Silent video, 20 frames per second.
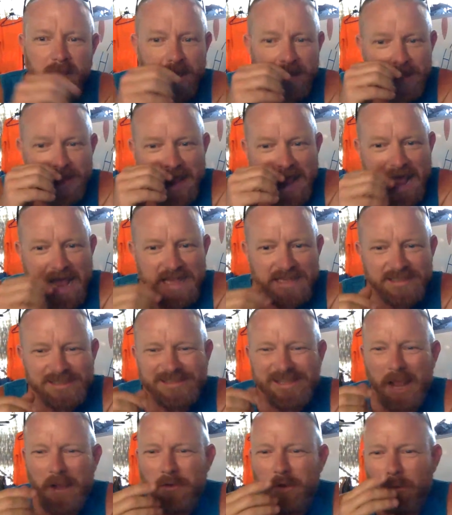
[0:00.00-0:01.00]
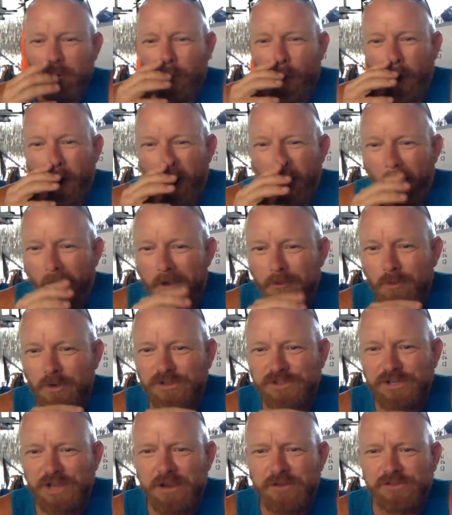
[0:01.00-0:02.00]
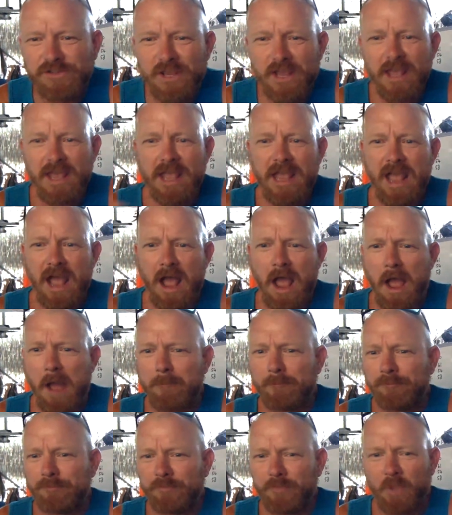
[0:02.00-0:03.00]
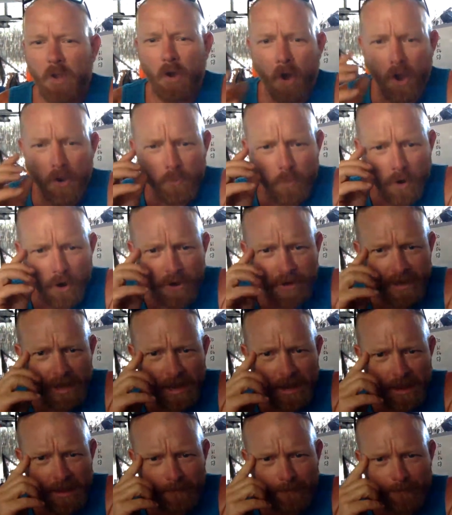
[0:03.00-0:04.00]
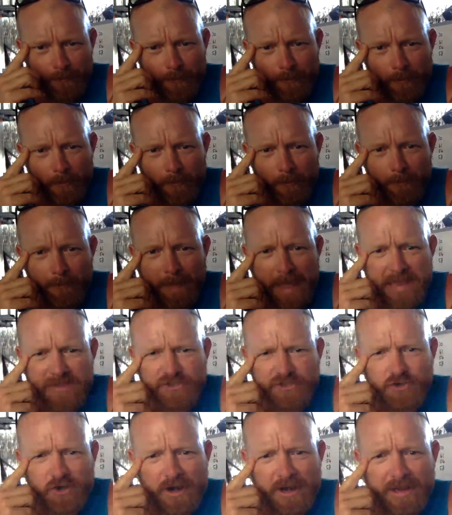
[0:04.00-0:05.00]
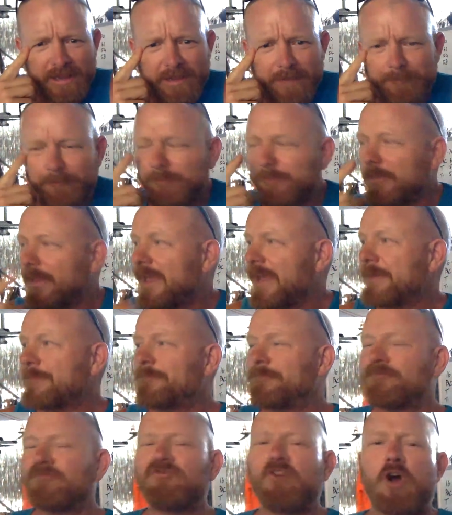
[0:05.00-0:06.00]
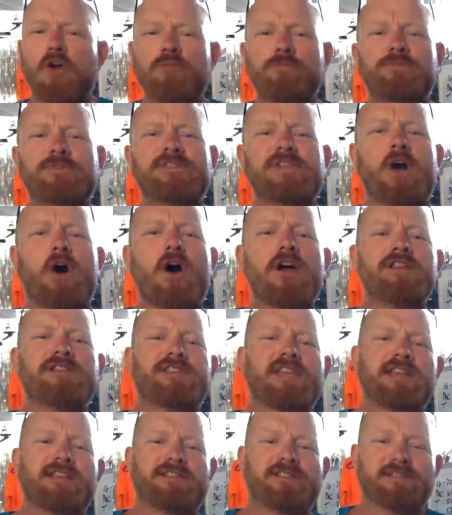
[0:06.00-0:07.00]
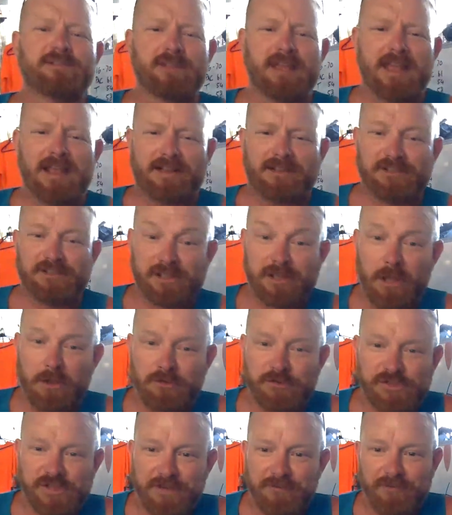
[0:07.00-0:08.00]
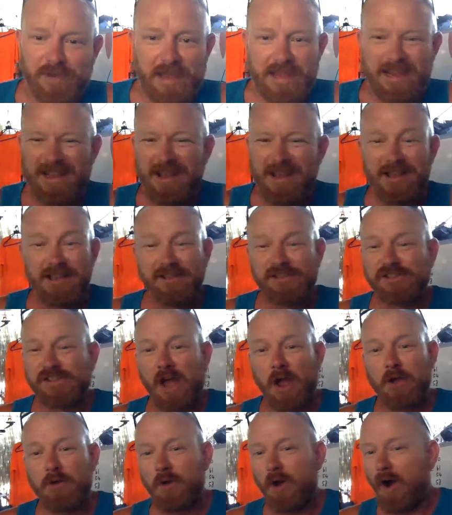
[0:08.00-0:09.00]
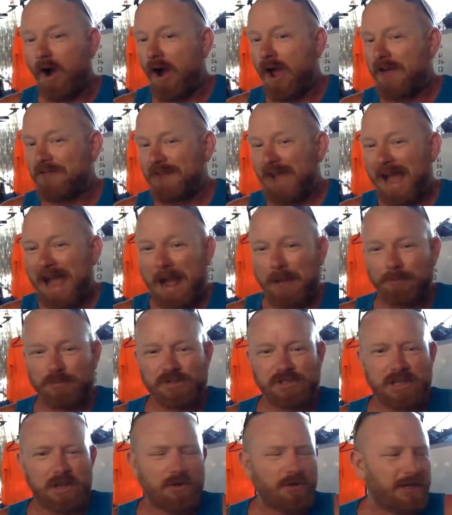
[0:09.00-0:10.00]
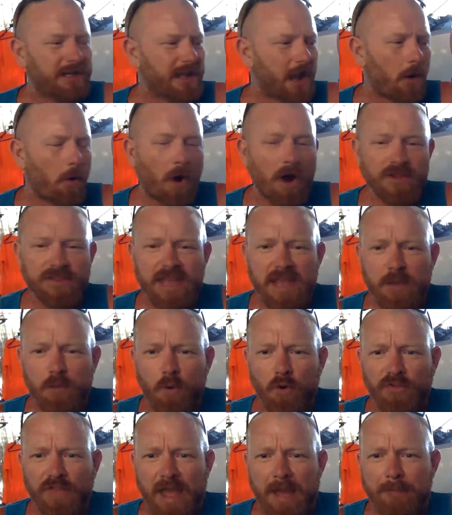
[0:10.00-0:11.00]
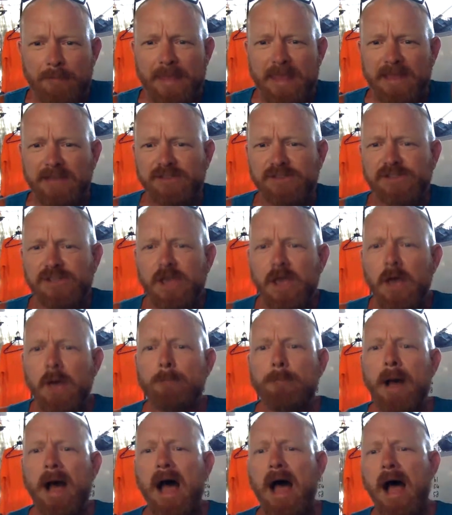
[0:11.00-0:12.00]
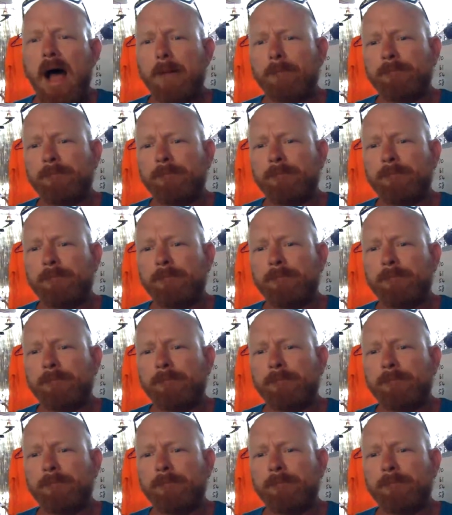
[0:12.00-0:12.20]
the so what I would use, I work metric in rope sizes exclusively, so I have absolutely no idea what that means. But